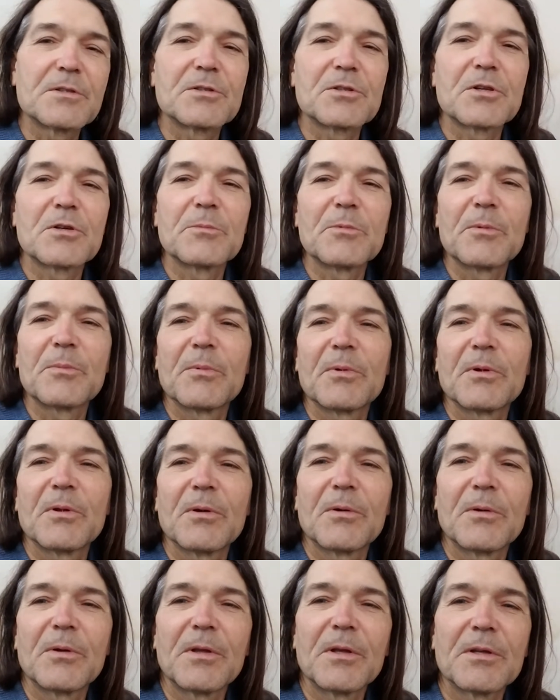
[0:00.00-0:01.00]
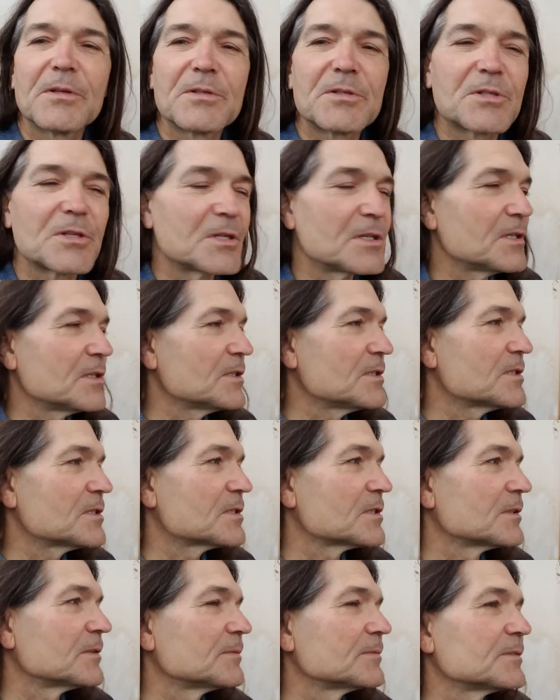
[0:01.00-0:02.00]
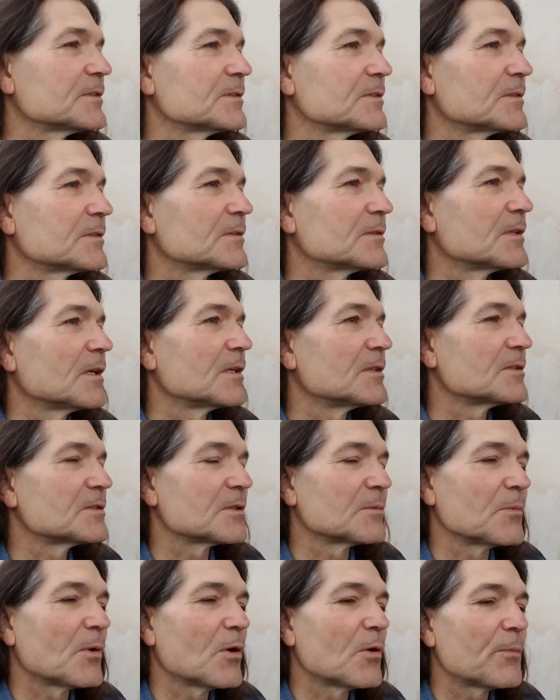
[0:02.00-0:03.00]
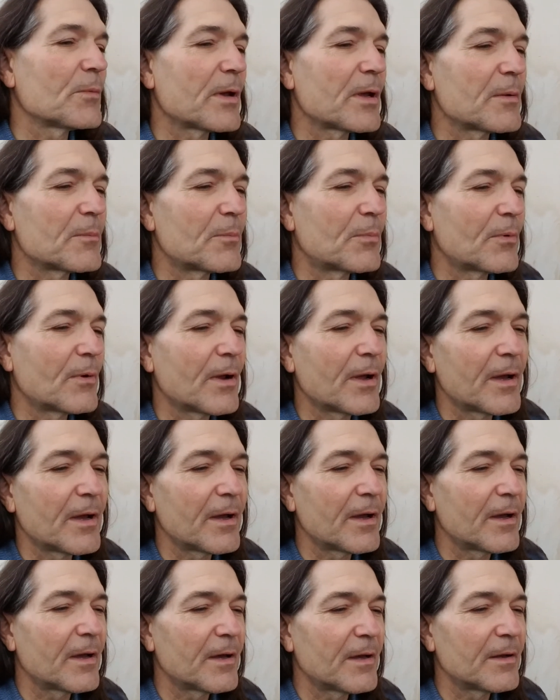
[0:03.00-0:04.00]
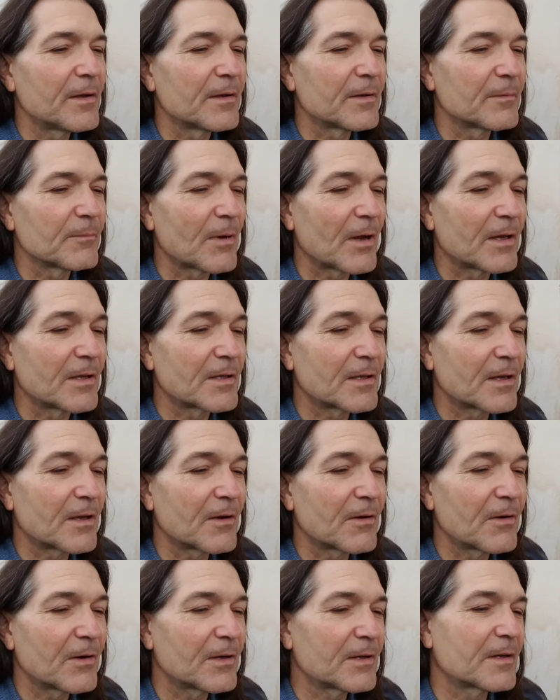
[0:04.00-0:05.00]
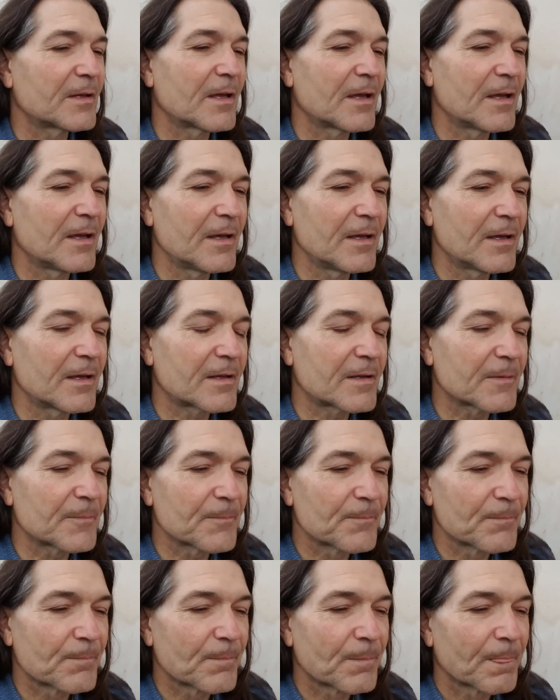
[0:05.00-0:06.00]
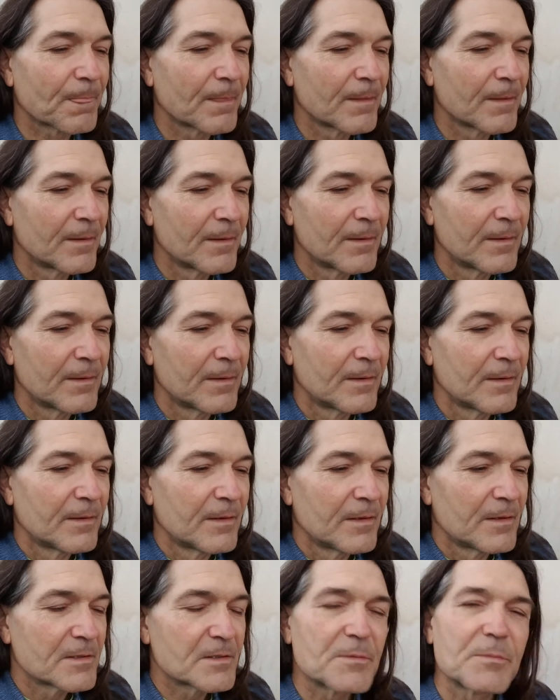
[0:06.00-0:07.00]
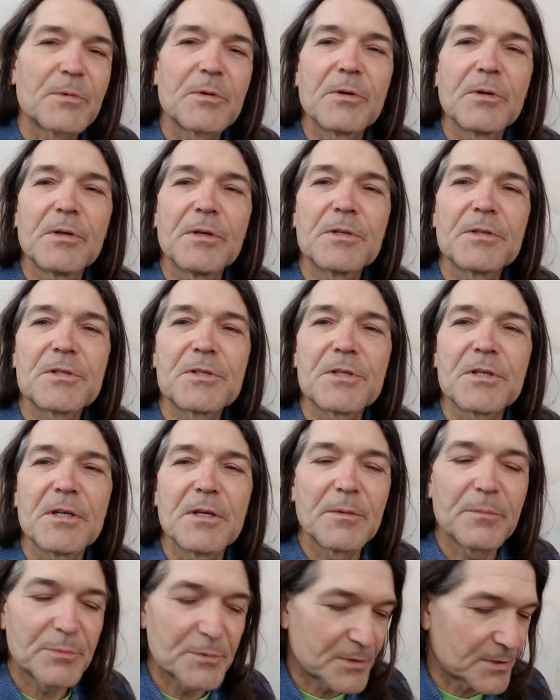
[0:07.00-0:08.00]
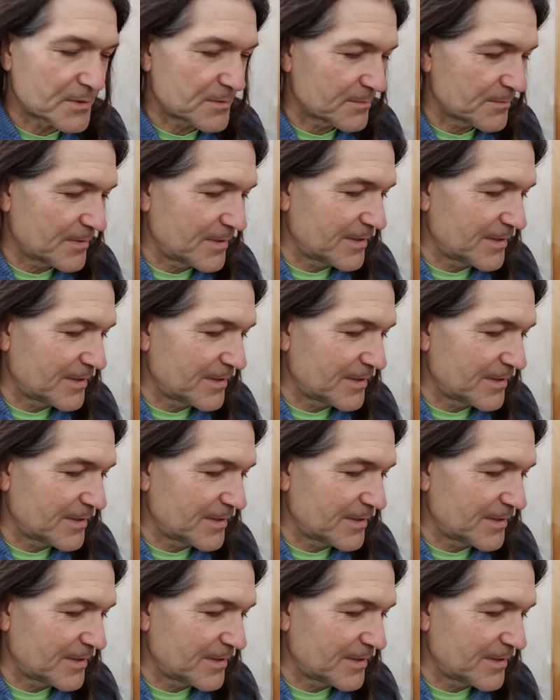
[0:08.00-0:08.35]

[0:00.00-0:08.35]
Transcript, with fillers: German bologna and cheese and, and some homemade bread and my carrot cake. Some corn chips.